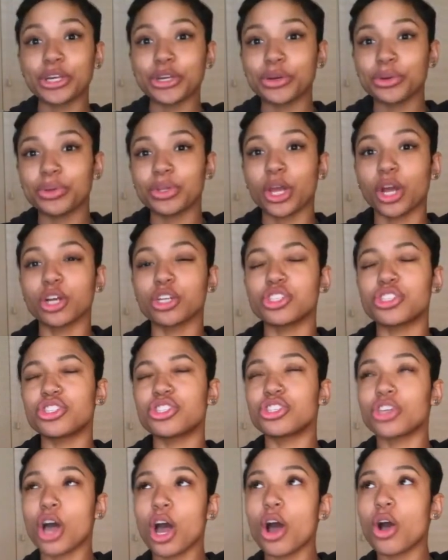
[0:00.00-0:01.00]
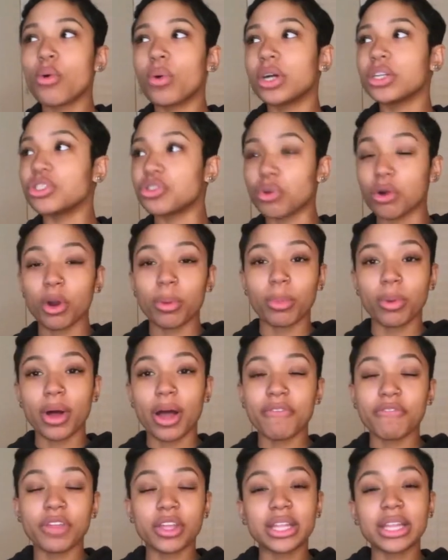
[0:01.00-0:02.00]
cute. They're so adorable.
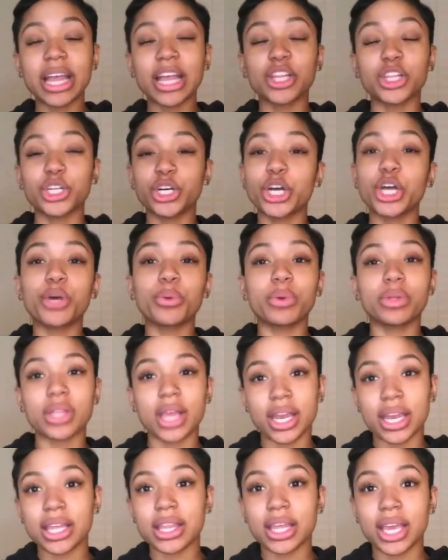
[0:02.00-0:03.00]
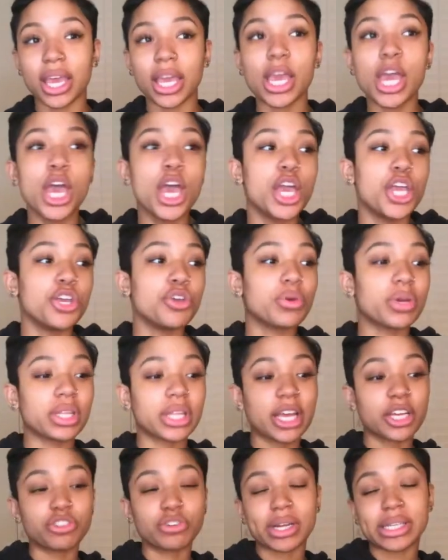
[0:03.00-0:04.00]
I feel like they look good with anything. You can
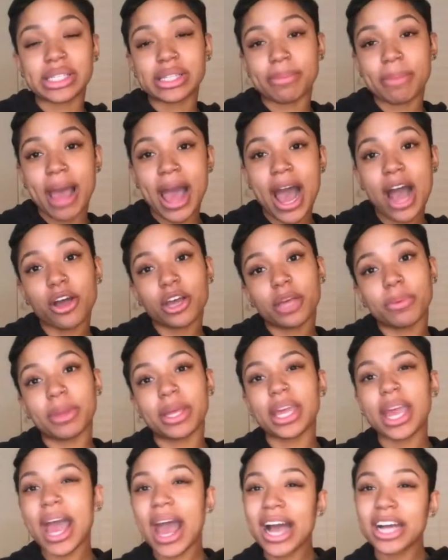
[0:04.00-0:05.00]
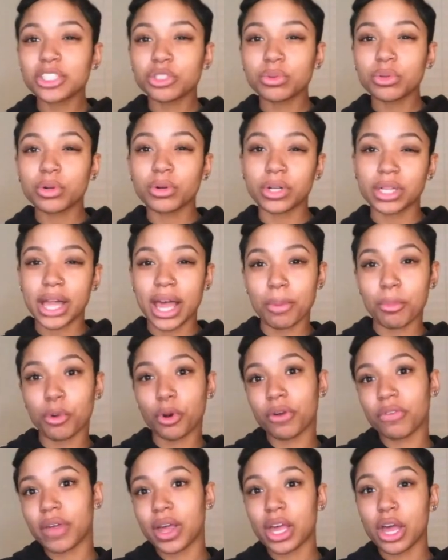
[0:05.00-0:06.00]
like dress them out. It could be casual or like
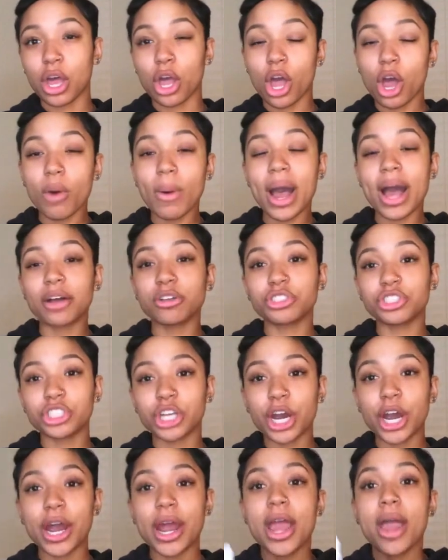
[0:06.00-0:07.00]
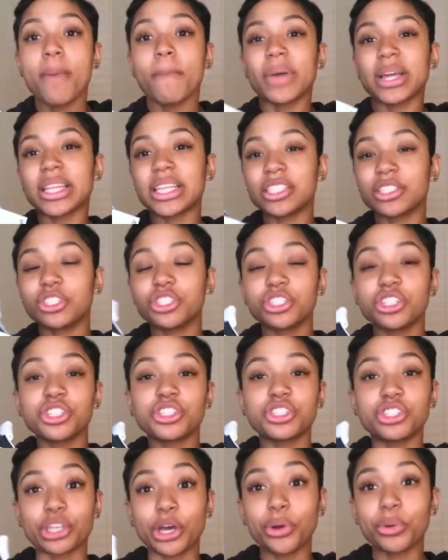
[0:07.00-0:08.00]
more of like a go out shirt. But this is
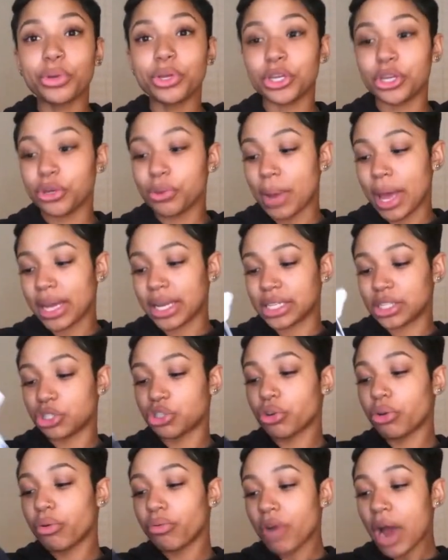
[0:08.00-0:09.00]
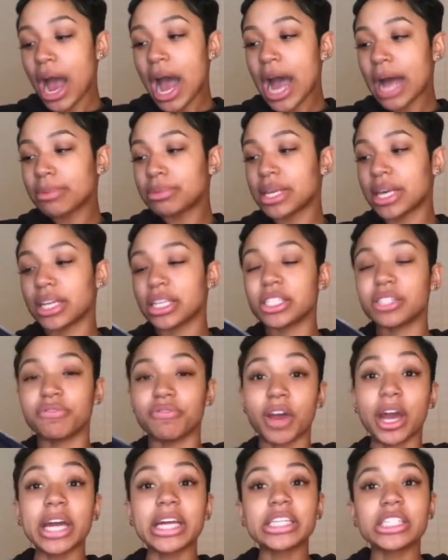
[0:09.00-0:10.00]
just so cute, and it's cropped and it's
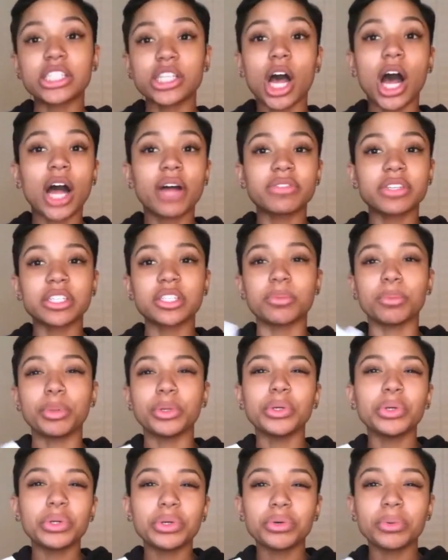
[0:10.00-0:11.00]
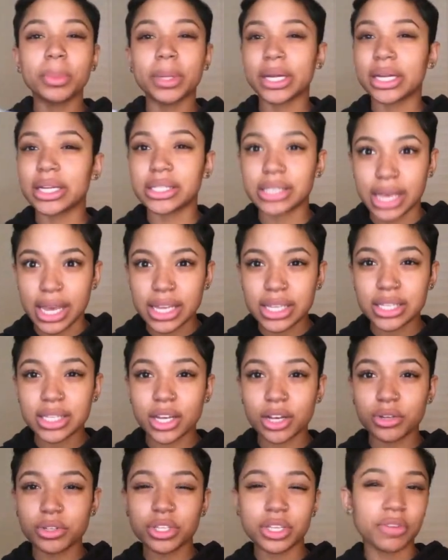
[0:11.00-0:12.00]
very soft. It's boohoo, but it's
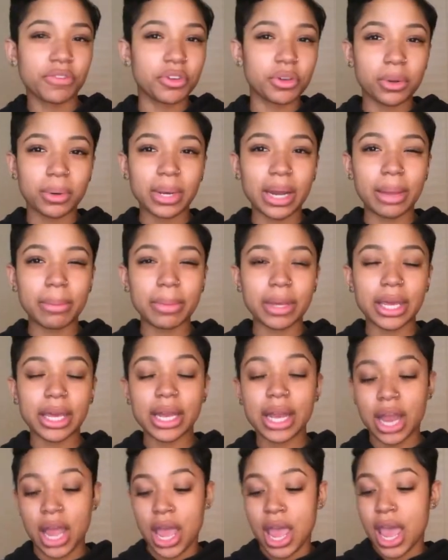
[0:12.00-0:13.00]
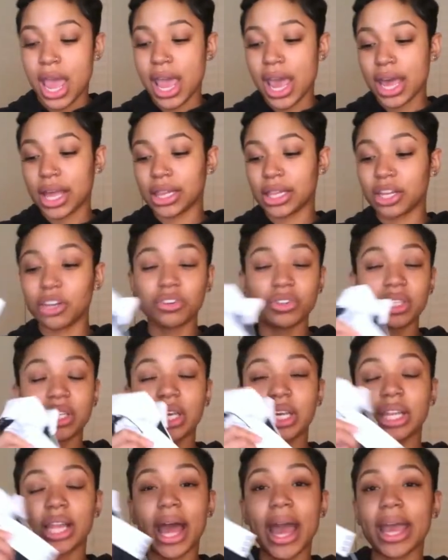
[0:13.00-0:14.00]
ASOS, if you know what I mean. And
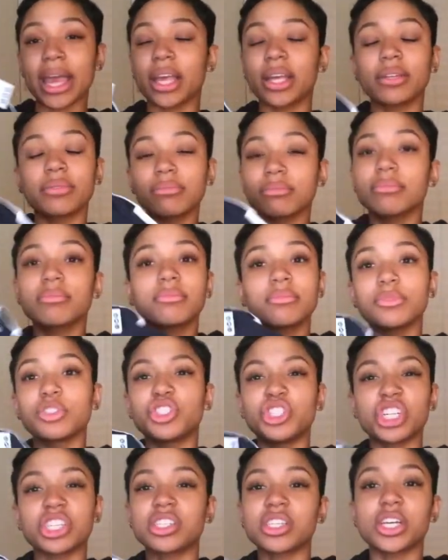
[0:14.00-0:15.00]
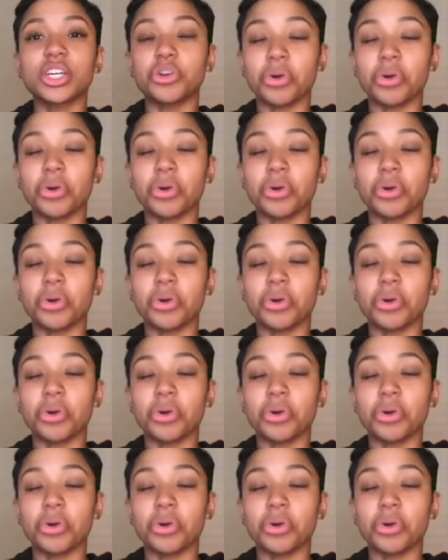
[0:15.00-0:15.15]
literally like just